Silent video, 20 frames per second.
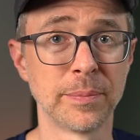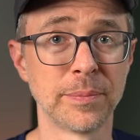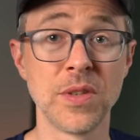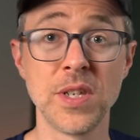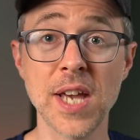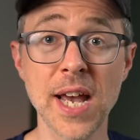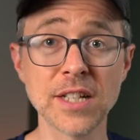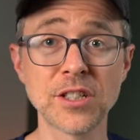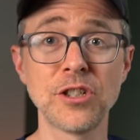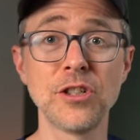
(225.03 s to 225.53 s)

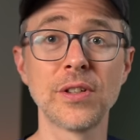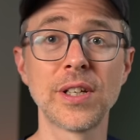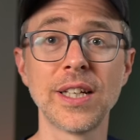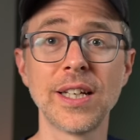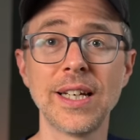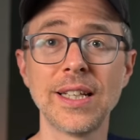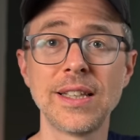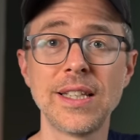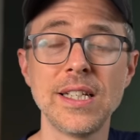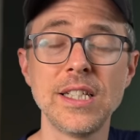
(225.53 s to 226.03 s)
Yes, you can
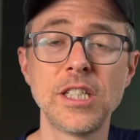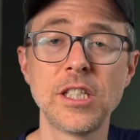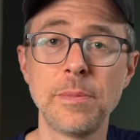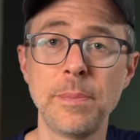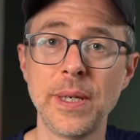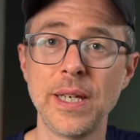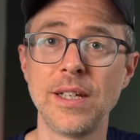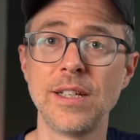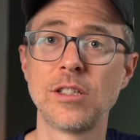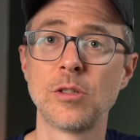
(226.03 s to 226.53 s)
get these
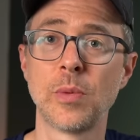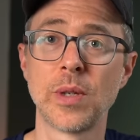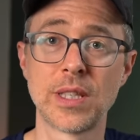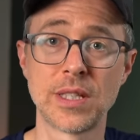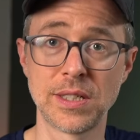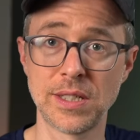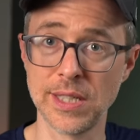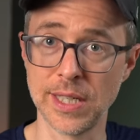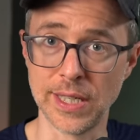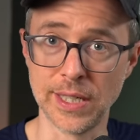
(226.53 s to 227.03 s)
speeds with
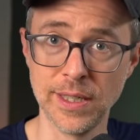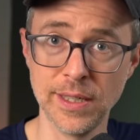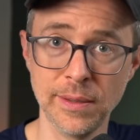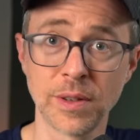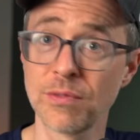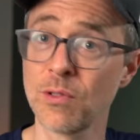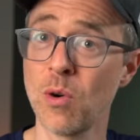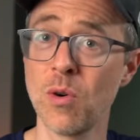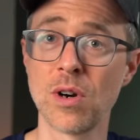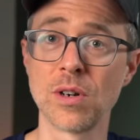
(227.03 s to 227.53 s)
C,
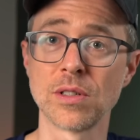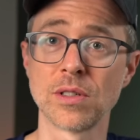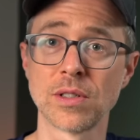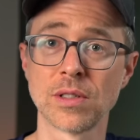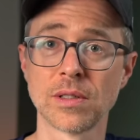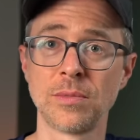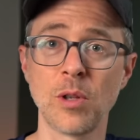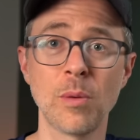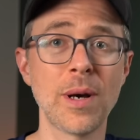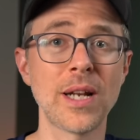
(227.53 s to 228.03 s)
of
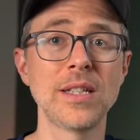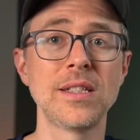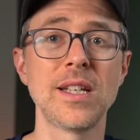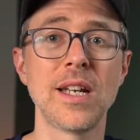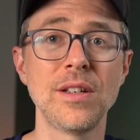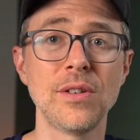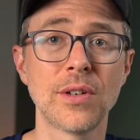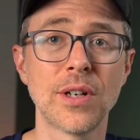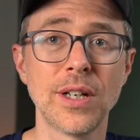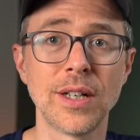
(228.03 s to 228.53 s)
course. Nobody
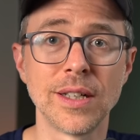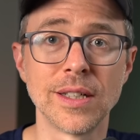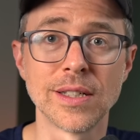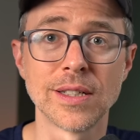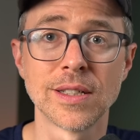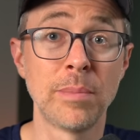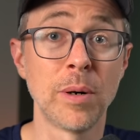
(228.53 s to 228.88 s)
said you couldn't.